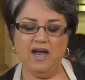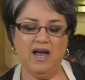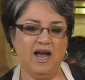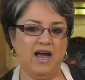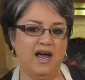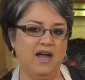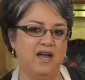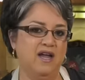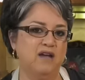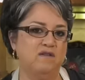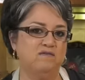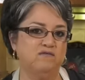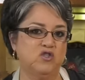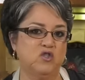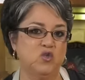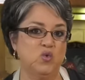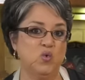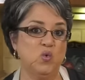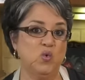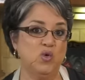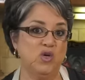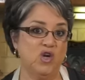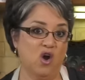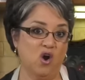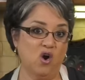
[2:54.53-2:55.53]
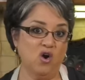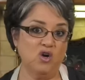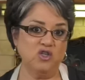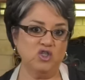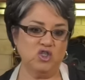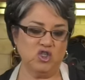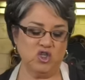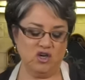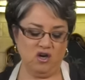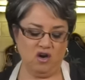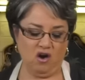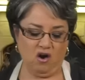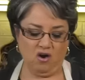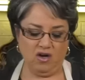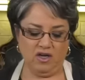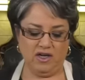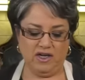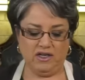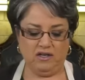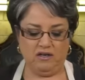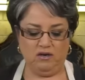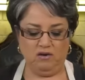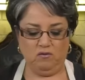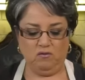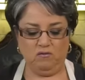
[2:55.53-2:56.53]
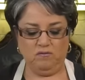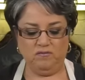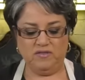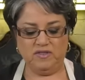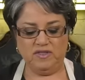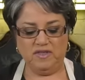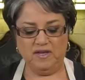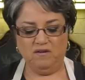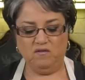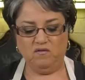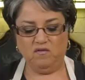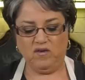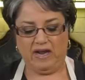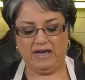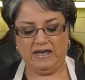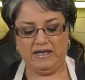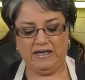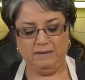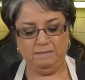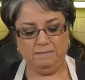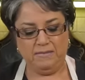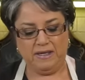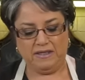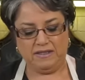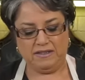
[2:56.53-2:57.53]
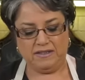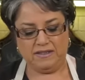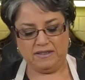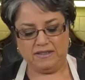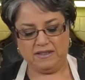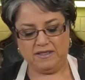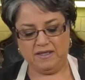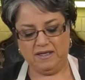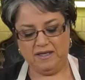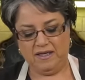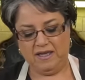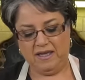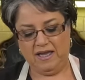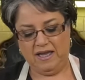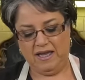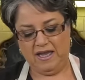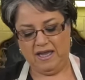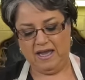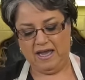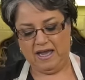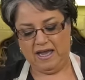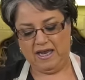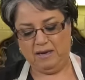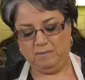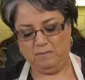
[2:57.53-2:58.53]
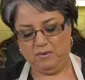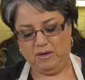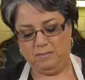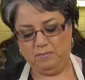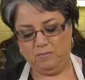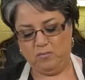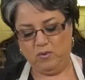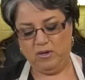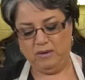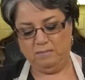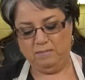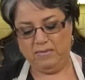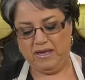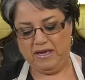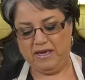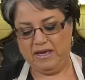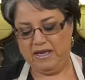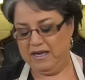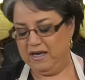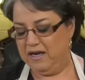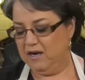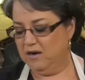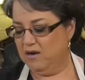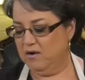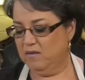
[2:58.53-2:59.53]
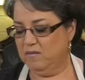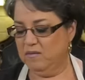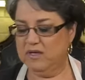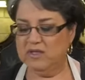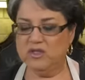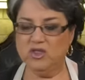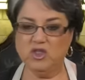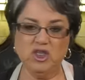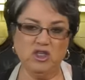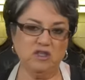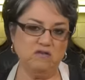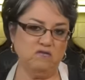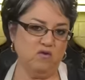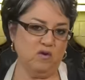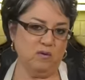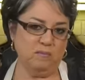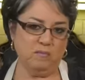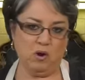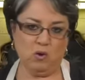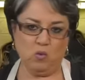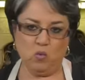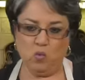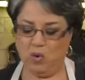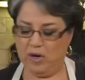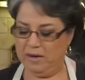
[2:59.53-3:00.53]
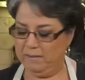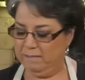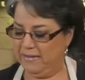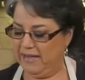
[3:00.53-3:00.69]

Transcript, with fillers: I have two large garlic cloves, finely minced. And I'm gonna put them in here just for about one